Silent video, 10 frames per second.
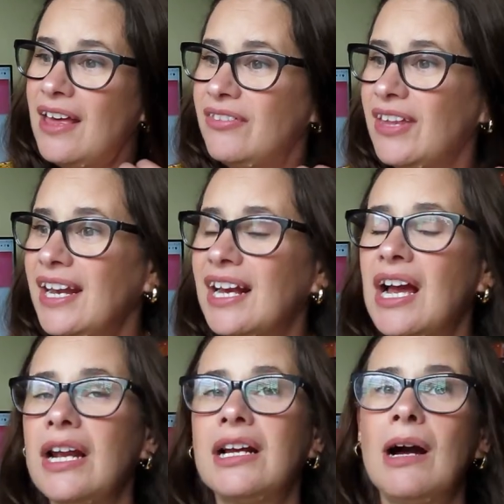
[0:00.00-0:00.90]
and then I
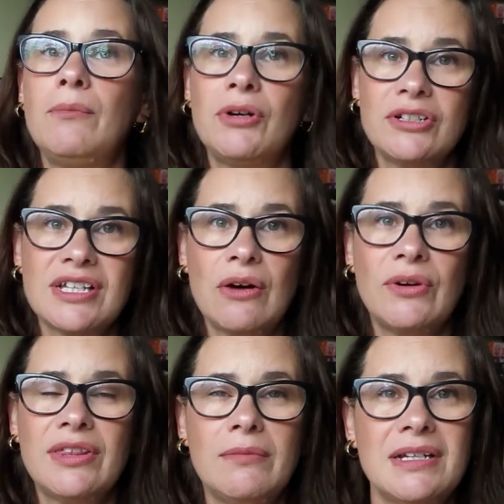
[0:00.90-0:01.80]
kind of got burnt out
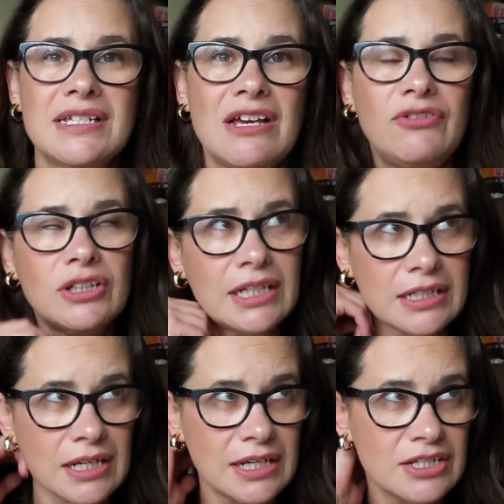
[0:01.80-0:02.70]
with it because I feel
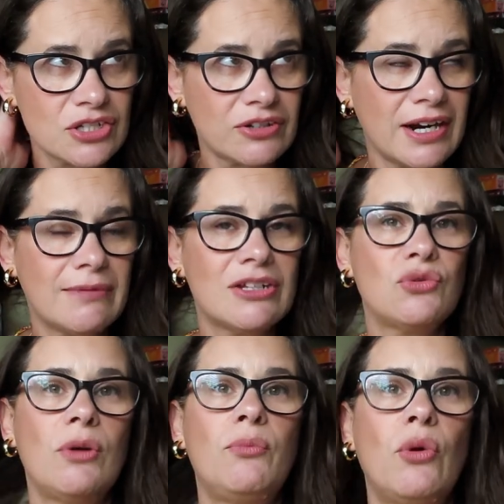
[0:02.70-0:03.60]
like Instagram got
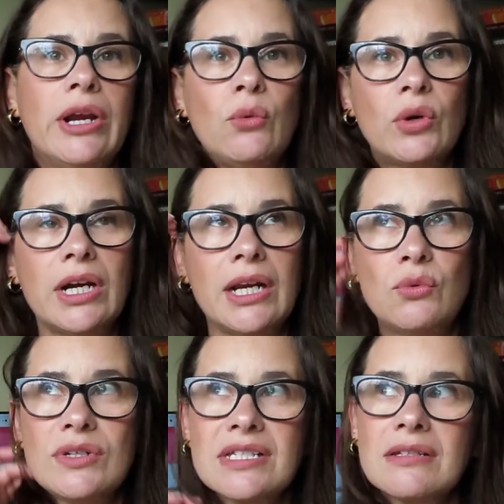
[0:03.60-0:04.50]
to a point where it
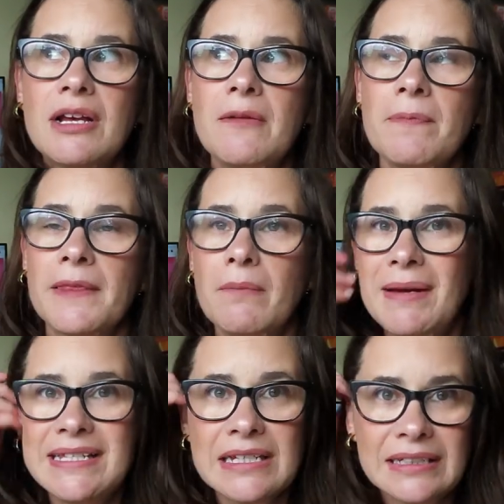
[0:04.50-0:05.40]
was, I'm
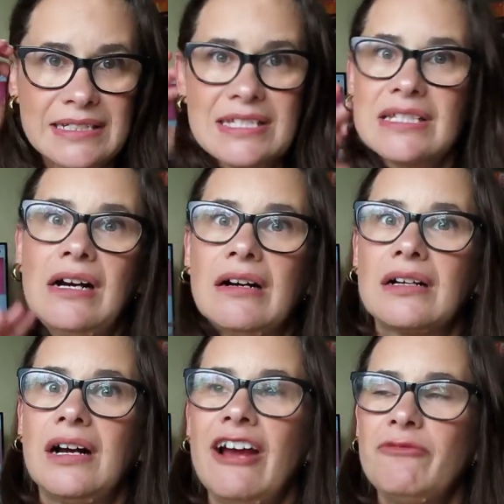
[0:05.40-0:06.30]
basically
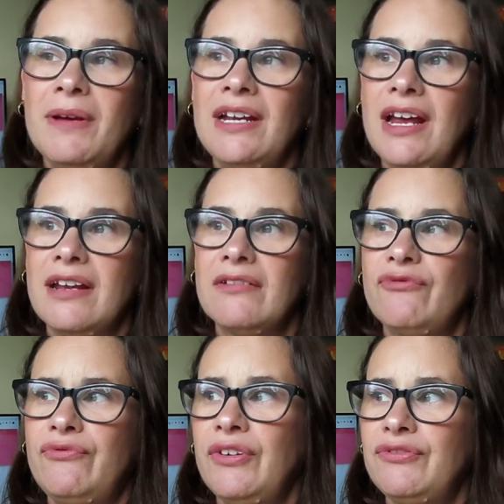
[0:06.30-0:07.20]
stuck. I've been at
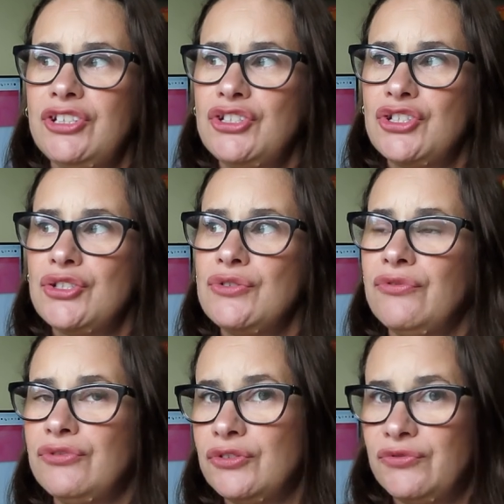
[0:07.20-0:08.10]
fifty-two
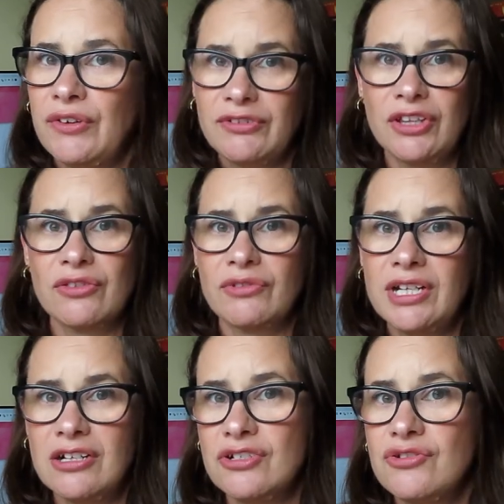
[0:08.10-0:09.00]
to
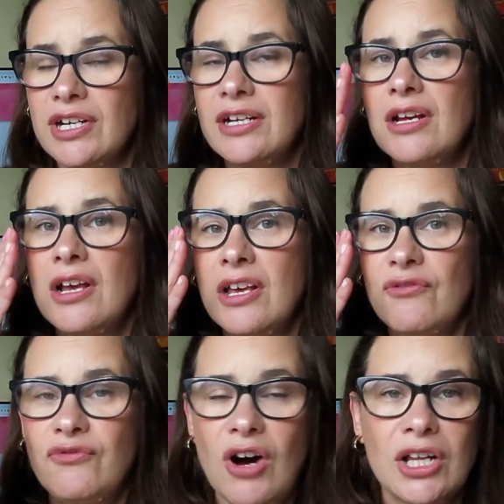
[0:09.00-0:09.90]
fifty-three hundred
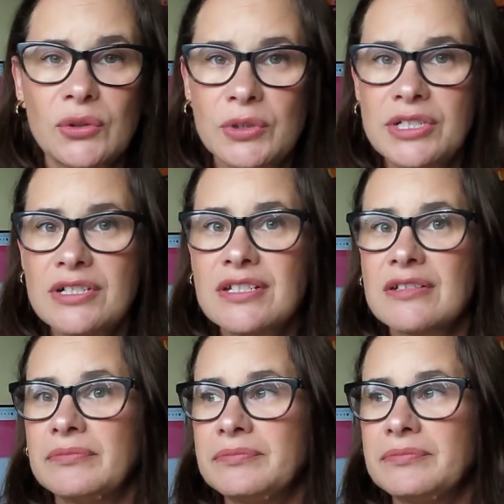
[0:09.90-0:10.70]
followers